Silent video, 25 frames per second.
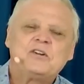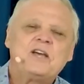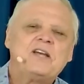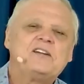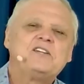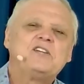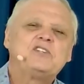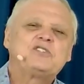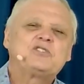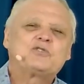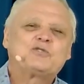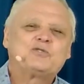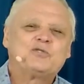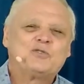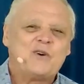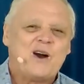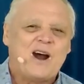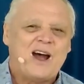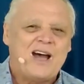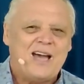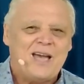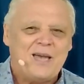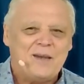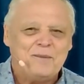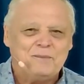ready
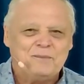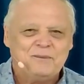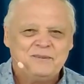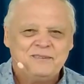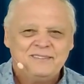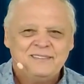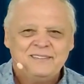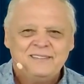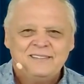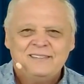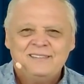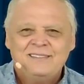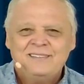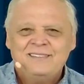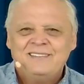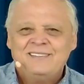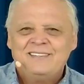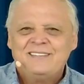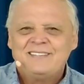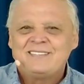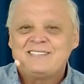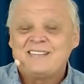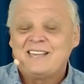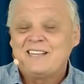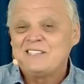scribe,
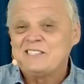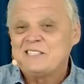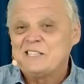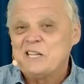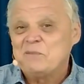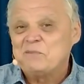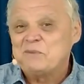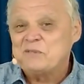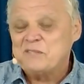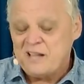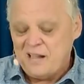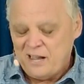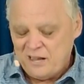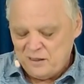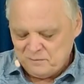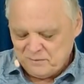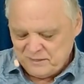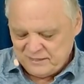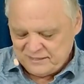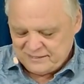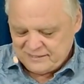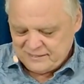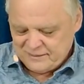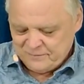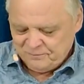says the
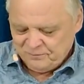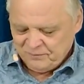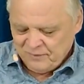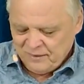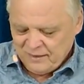psalmist.